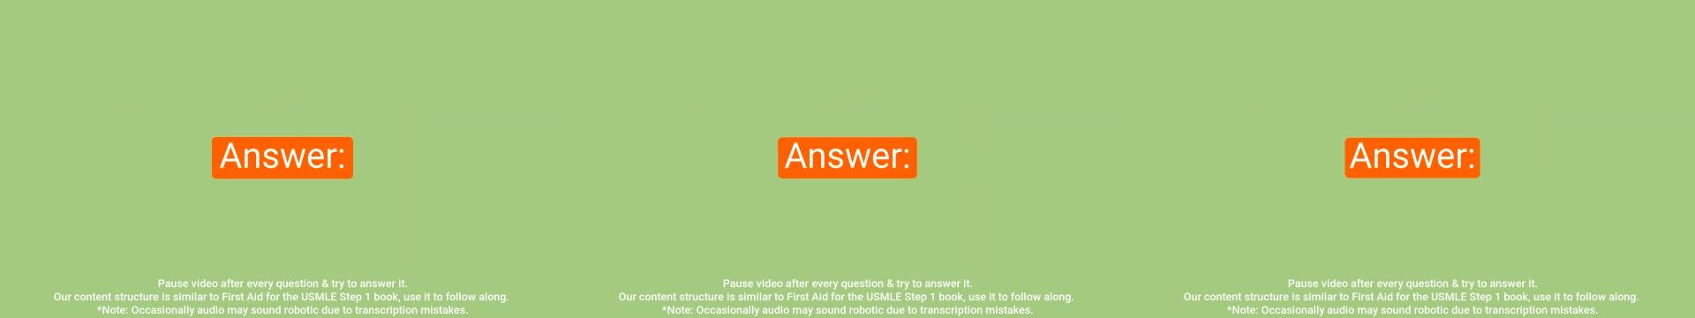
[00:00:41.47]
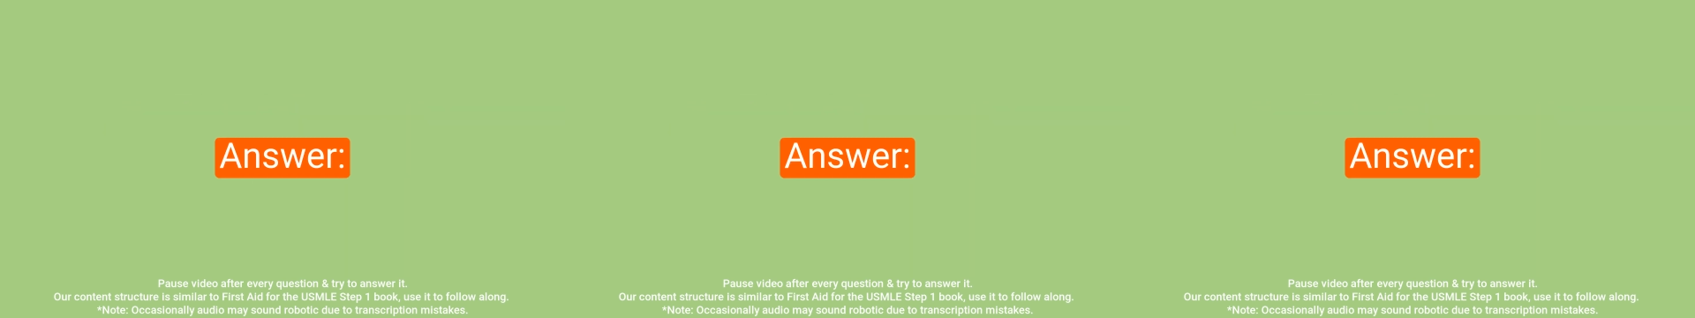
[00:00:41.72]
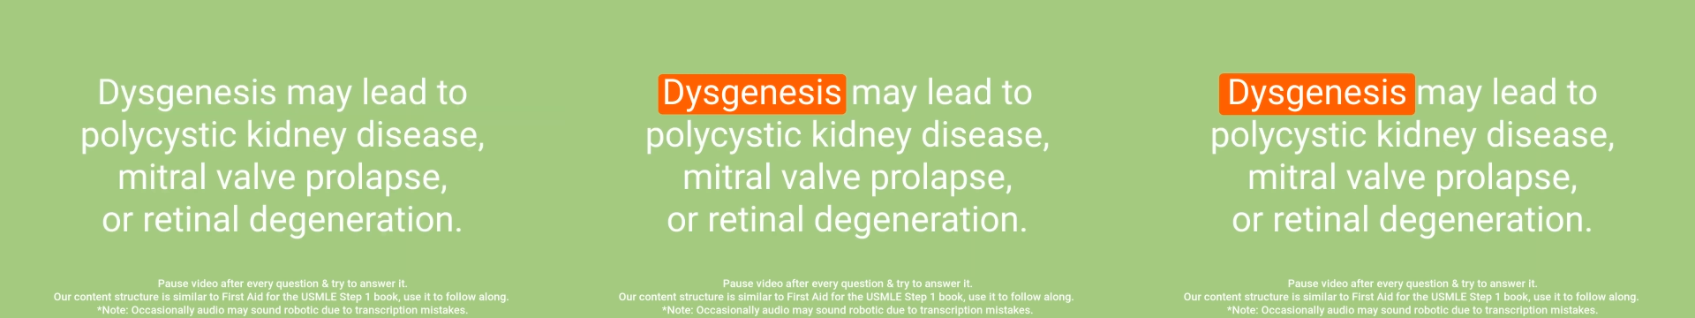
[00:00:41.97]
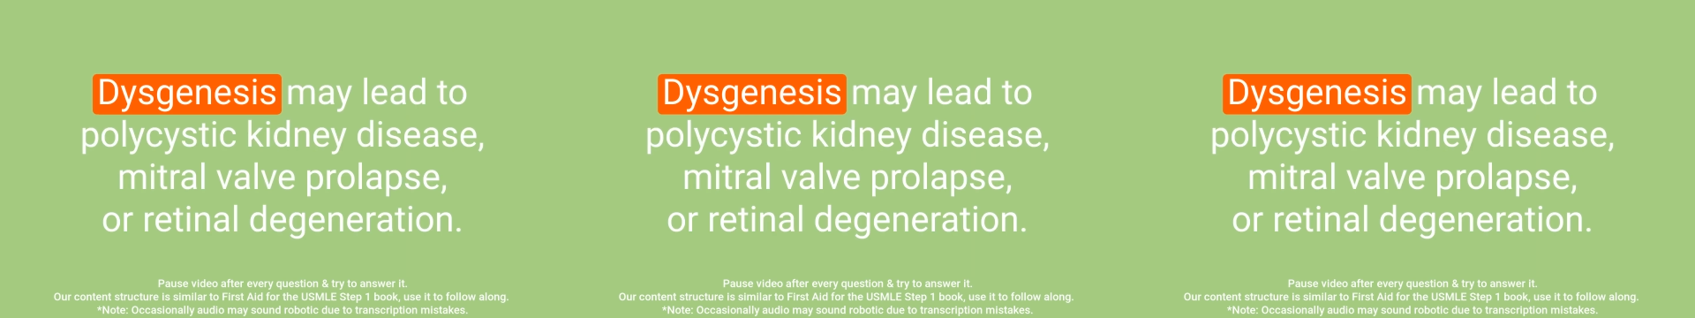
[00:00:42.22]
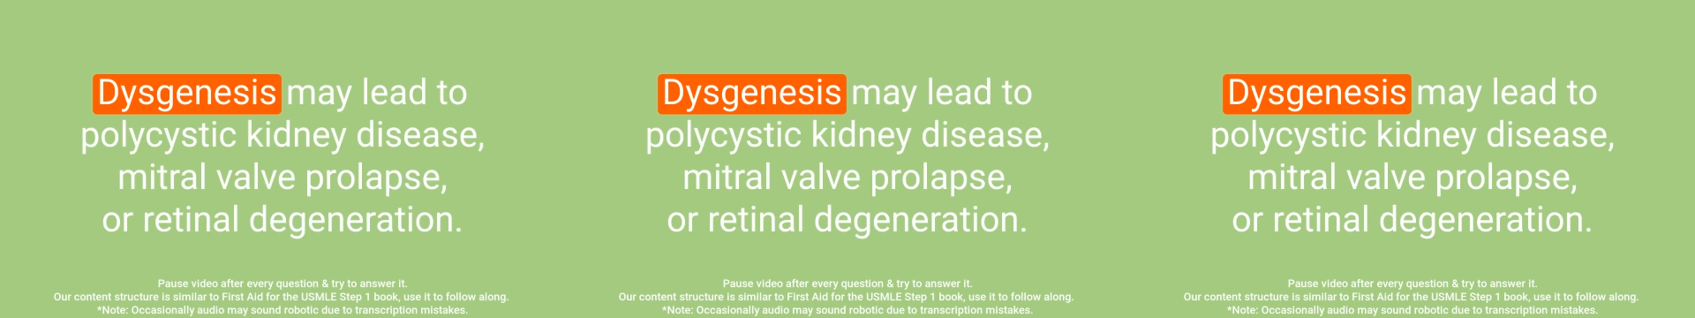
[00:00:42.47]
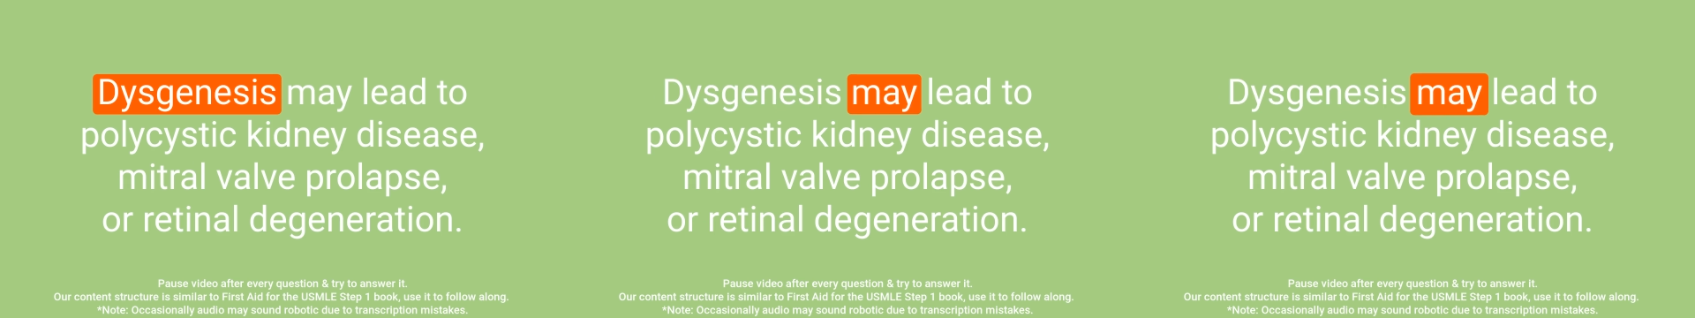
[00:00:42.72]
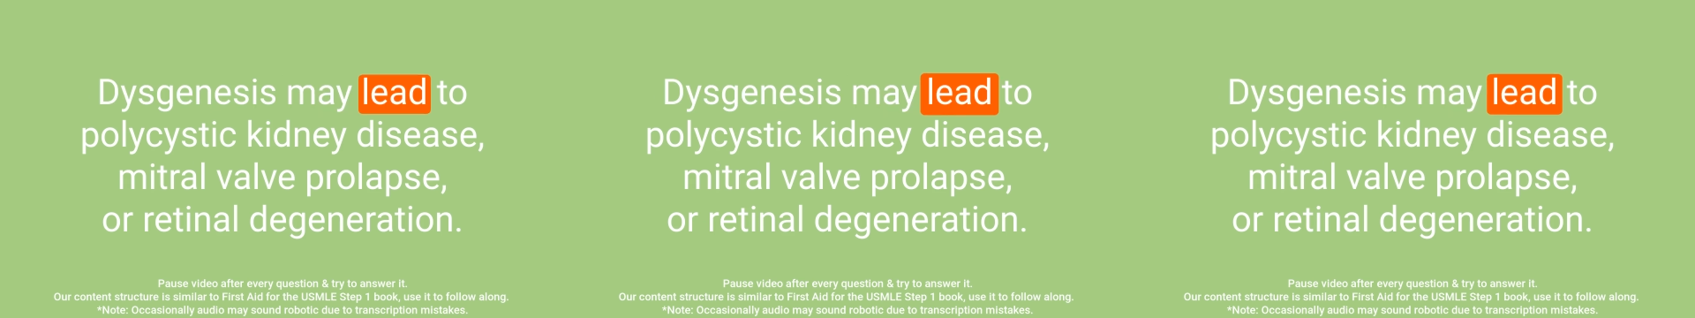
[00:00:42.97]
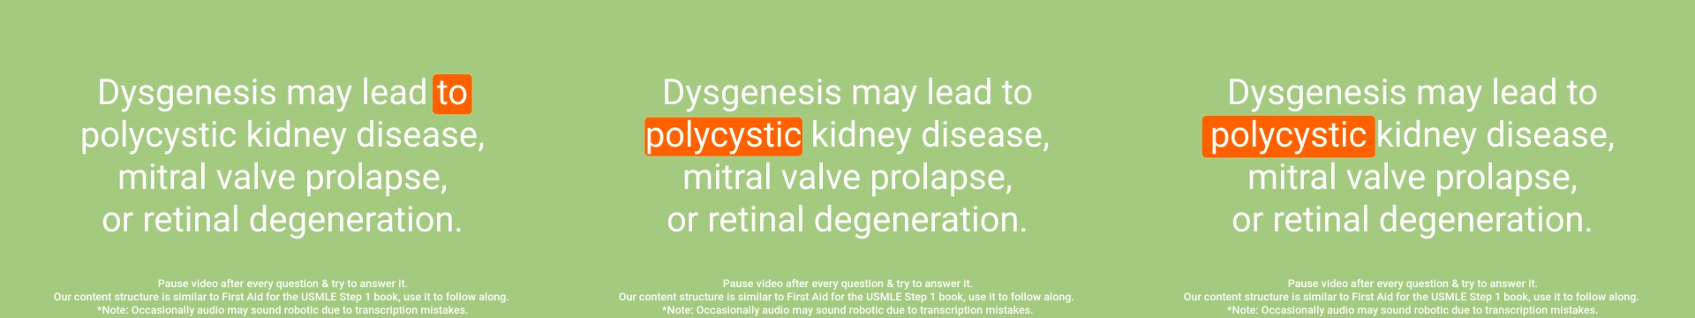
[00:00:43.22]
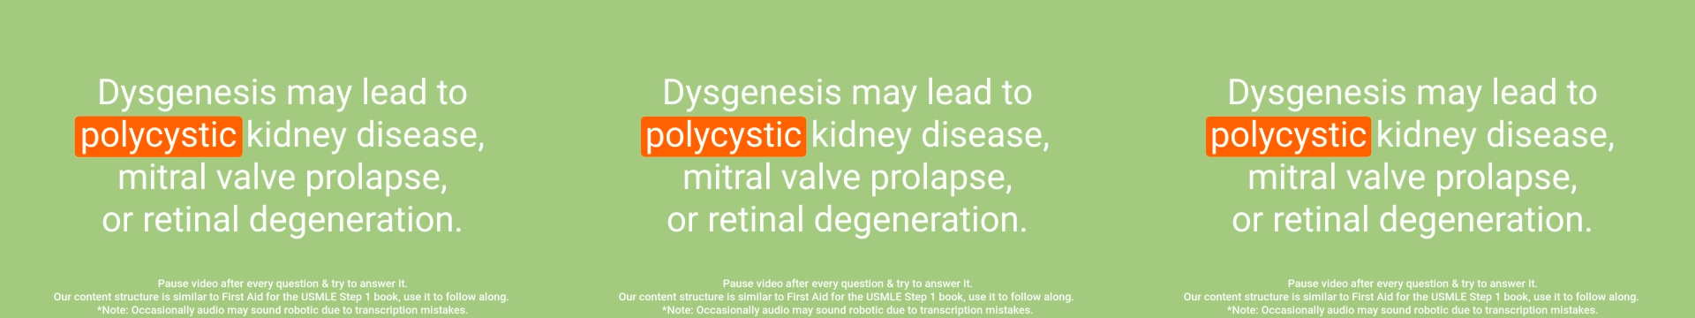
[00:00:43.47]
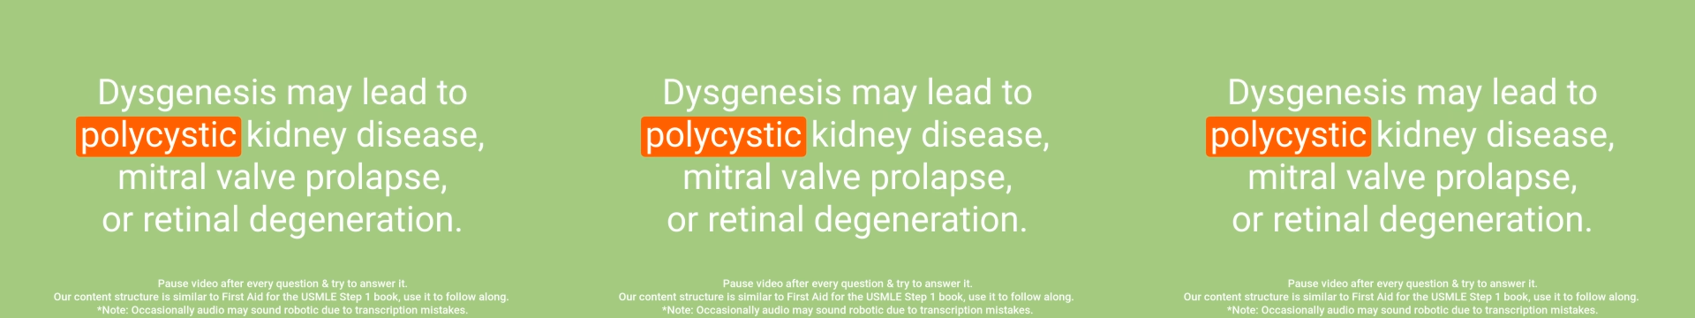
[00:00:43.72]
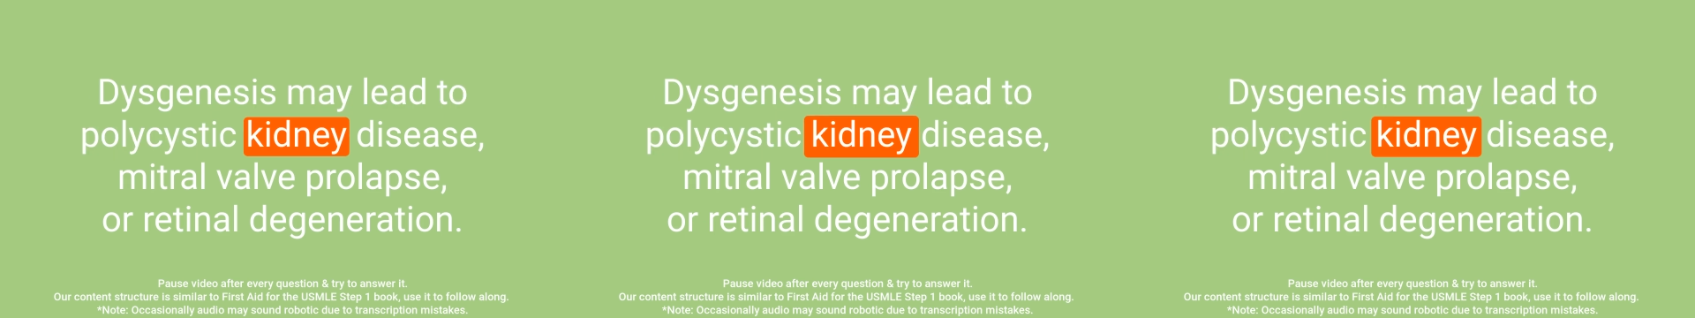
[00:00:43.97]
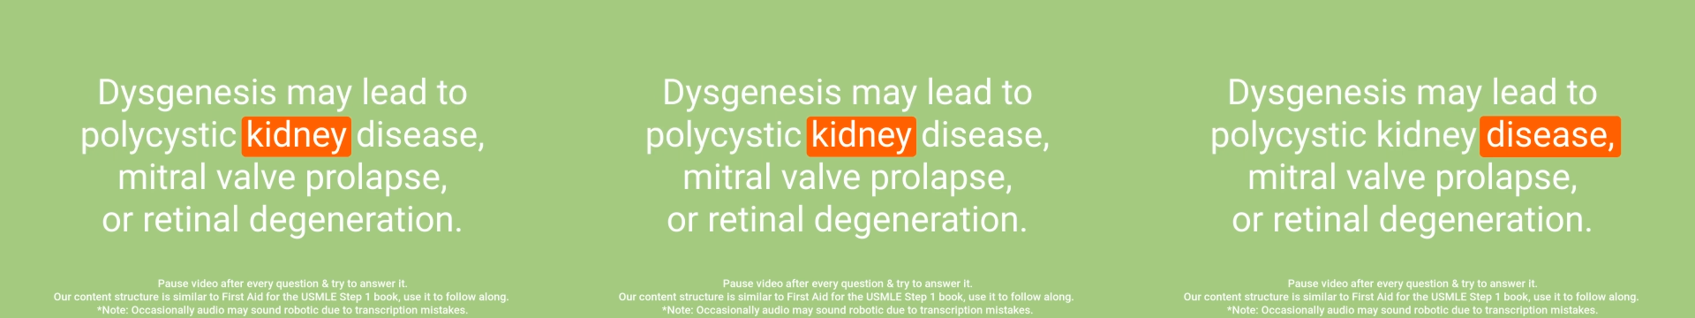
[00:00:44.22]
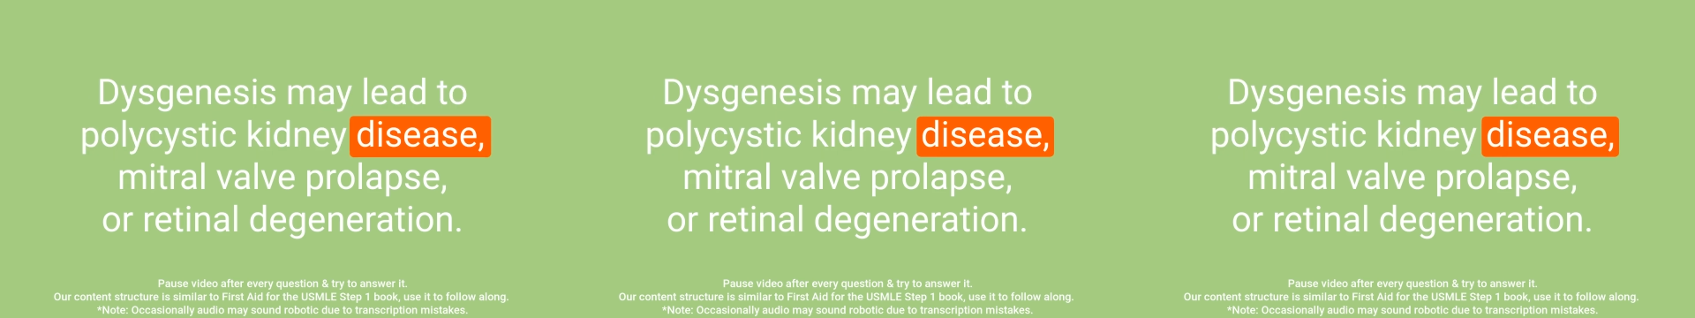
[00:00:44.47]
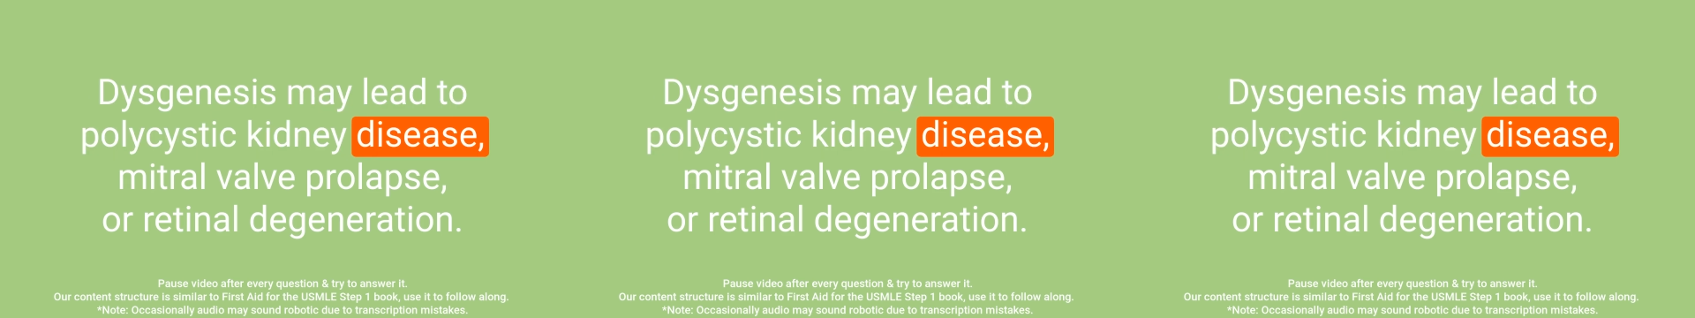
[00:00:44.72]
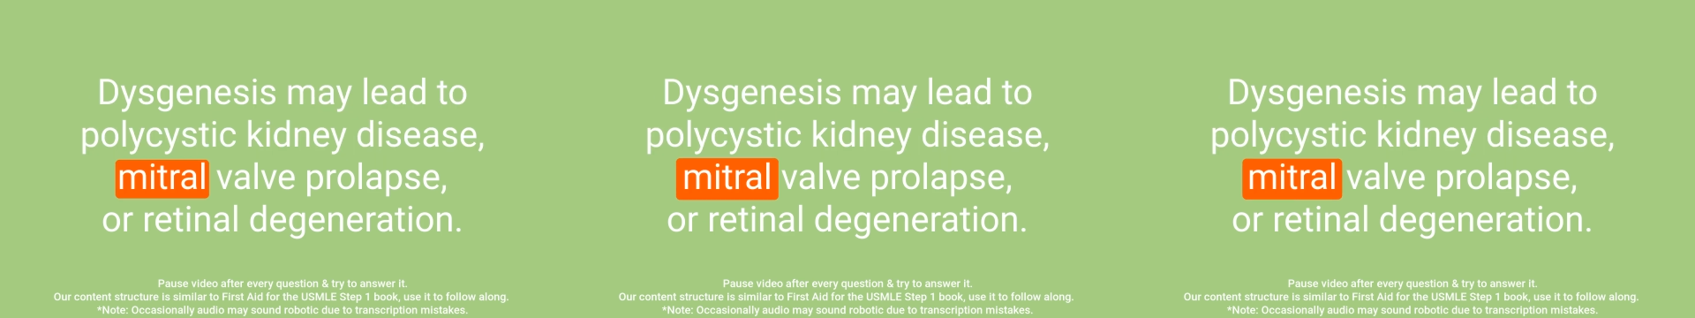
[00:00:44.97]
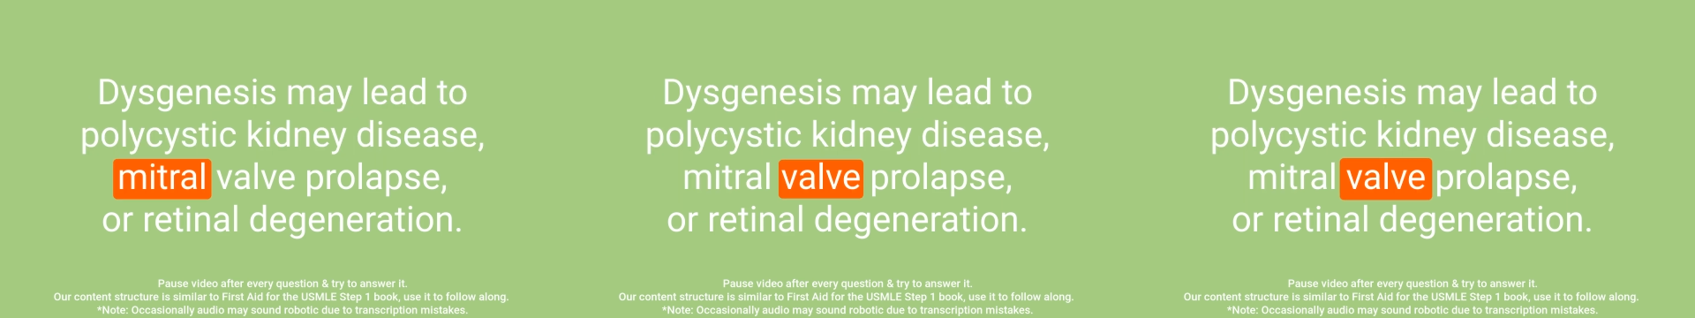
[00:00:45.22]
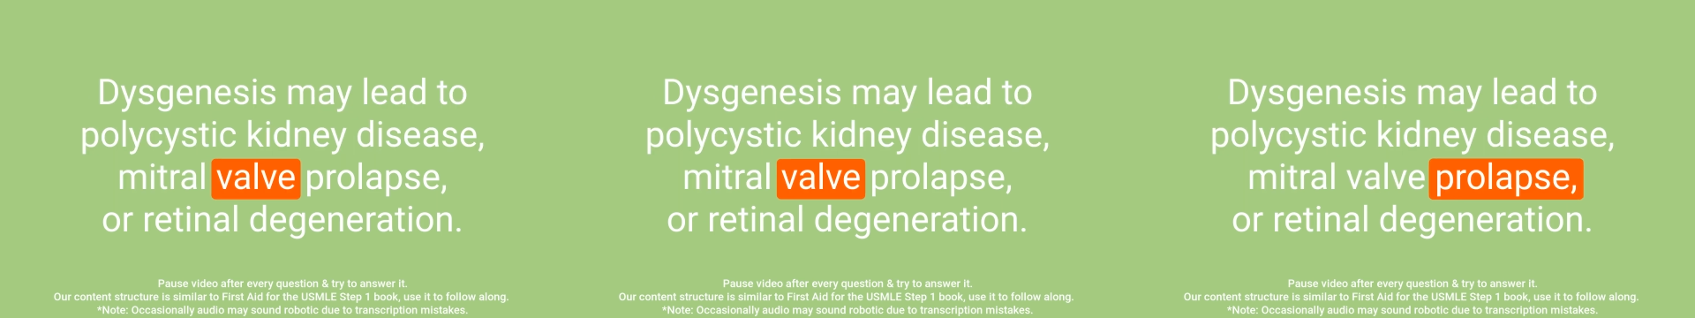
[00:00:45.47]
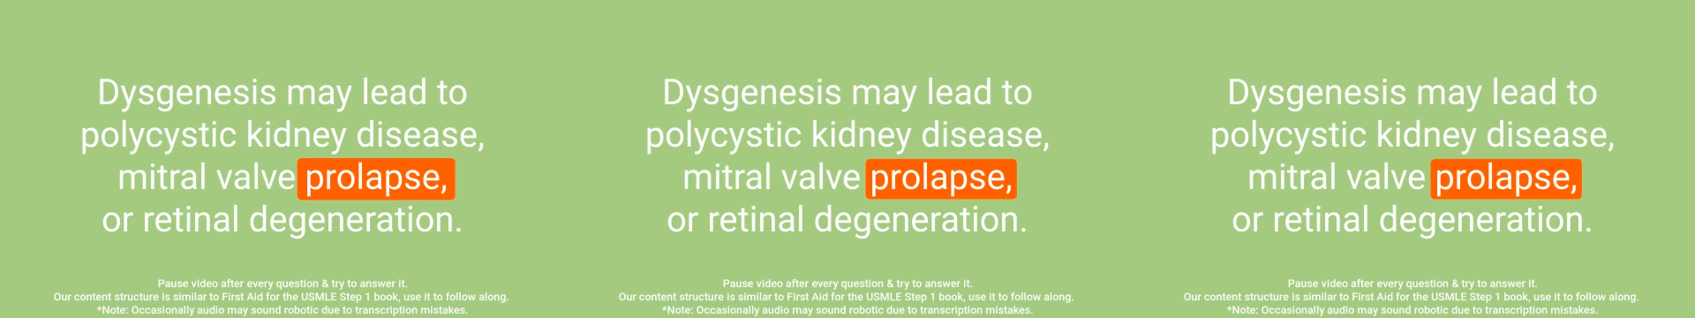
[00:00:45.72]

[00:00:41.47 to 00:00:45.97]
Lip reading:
[unreadable: no face in view]